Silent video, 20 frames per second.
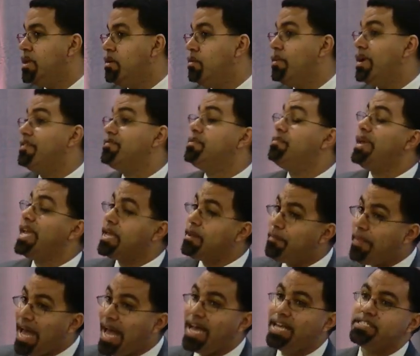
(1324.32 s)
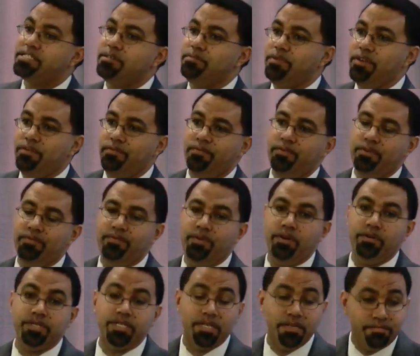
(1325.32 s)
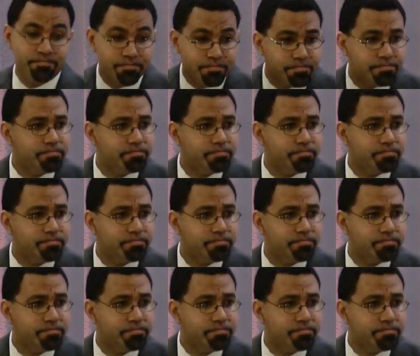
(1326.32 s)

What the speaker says: We have to make it possible for folks